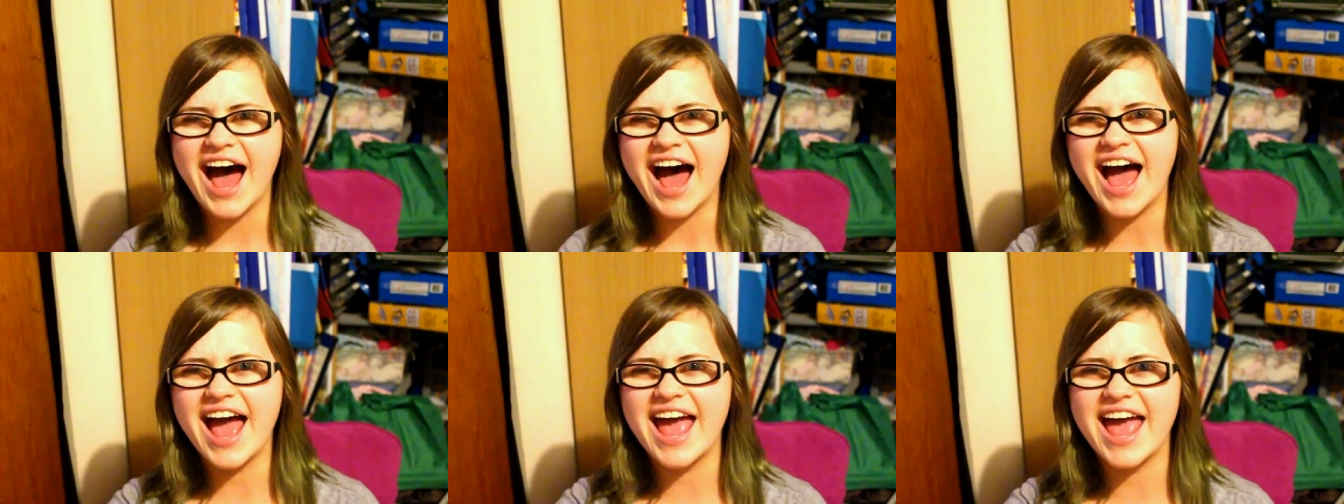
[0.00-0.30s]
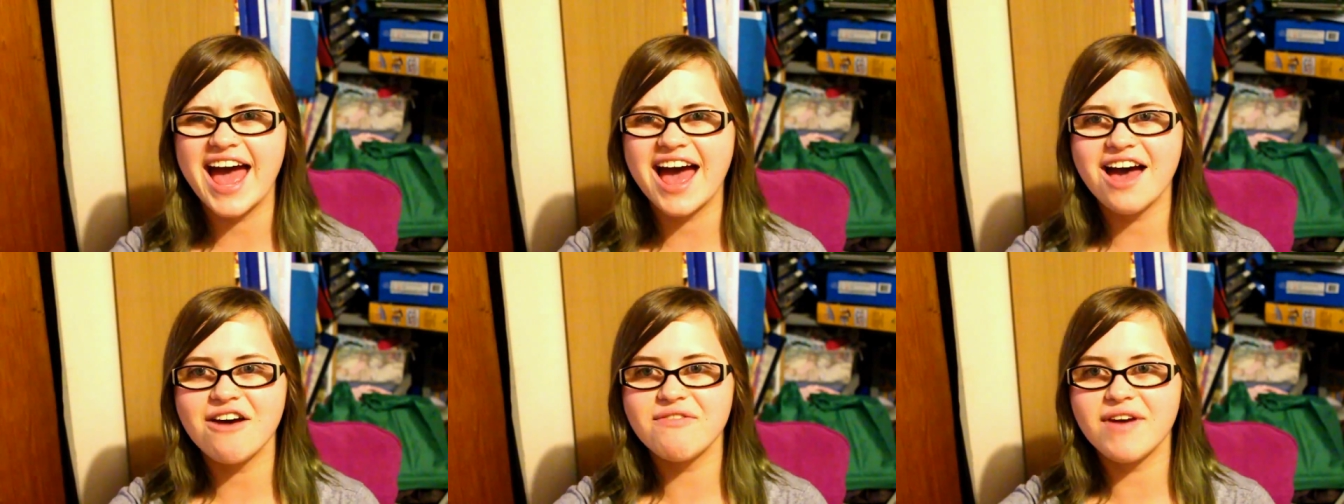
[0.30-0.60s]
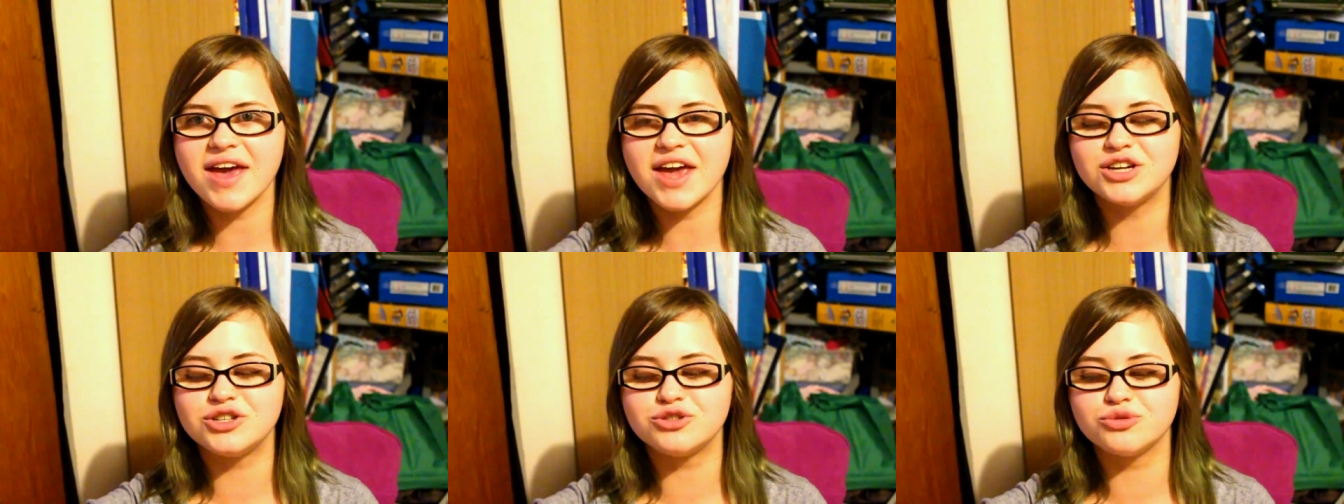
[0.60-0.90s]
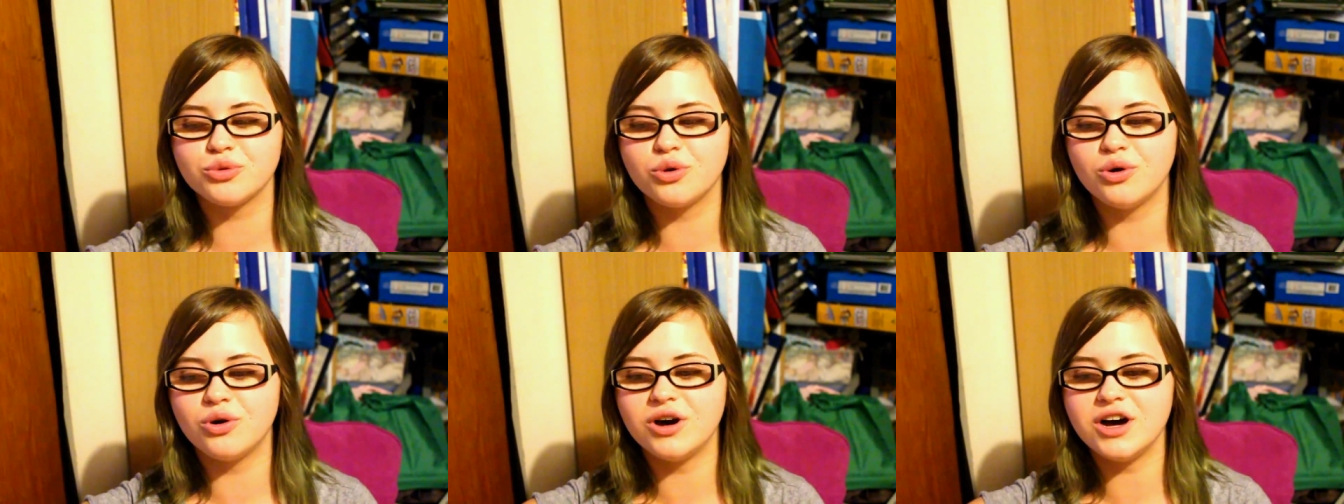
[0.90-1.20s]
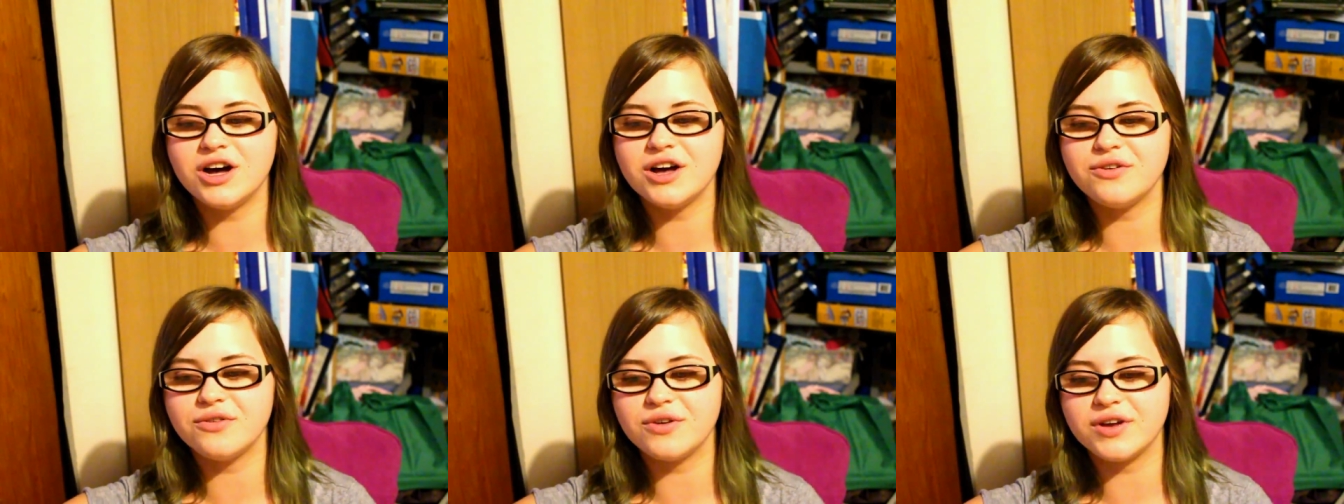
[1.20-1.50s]
I have a
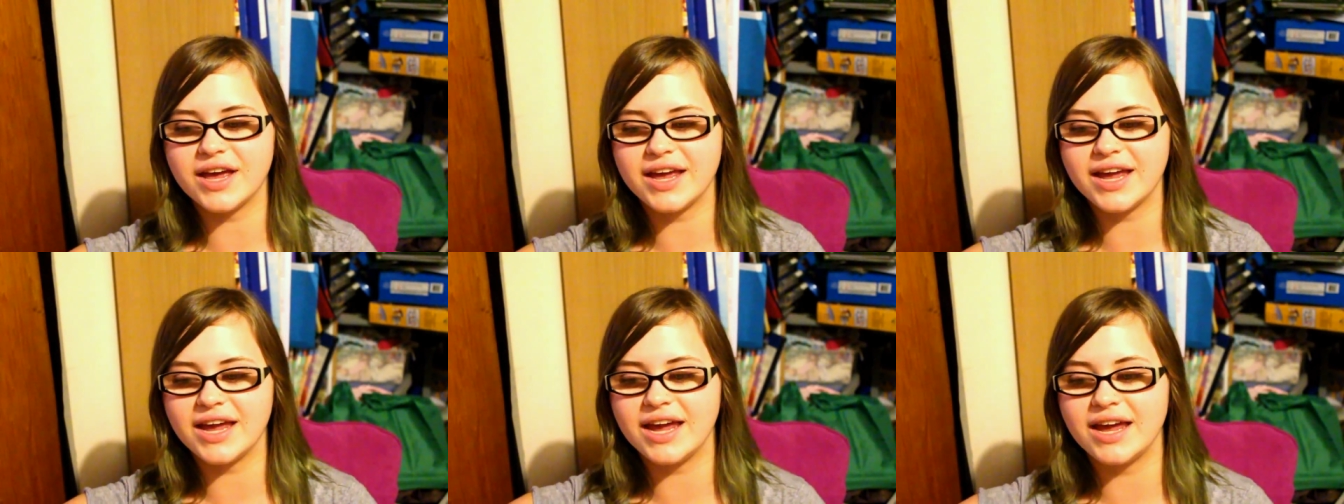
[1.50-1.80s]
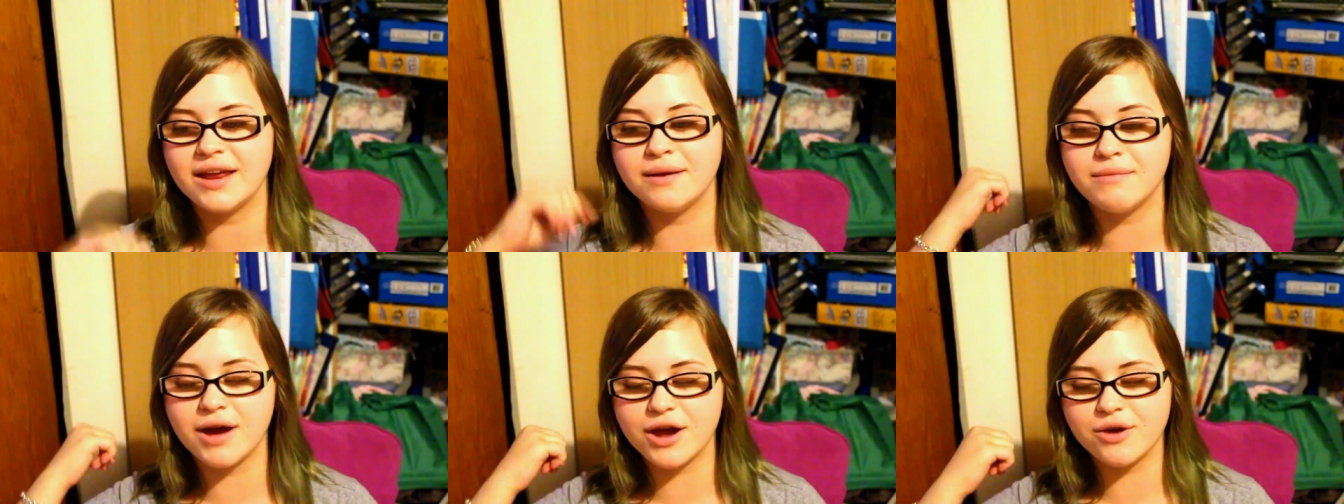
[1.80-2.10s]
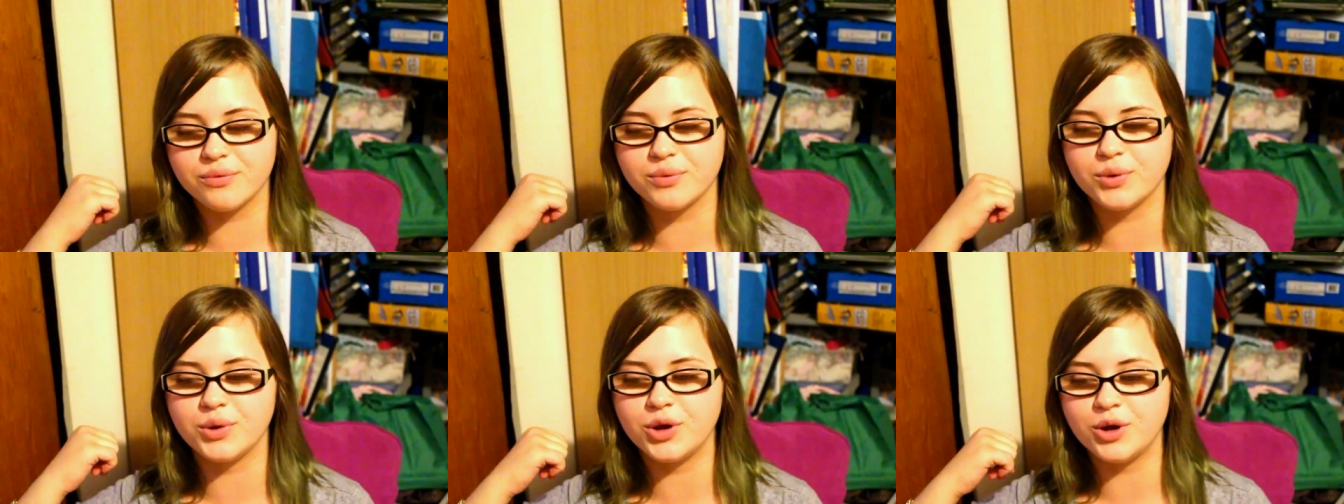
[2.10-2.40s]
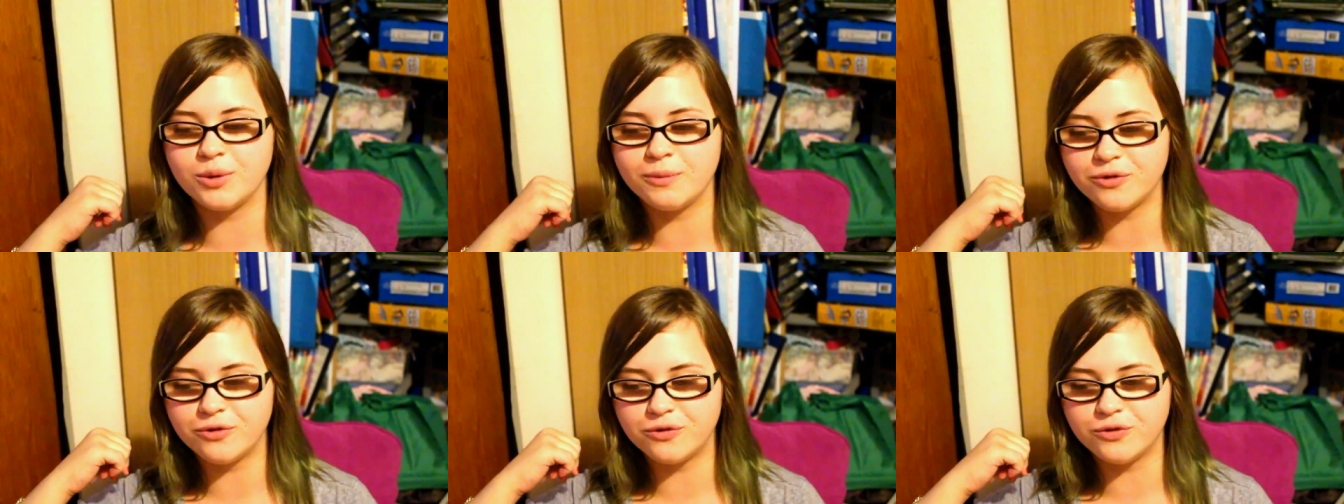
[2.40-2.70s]
drawer in my room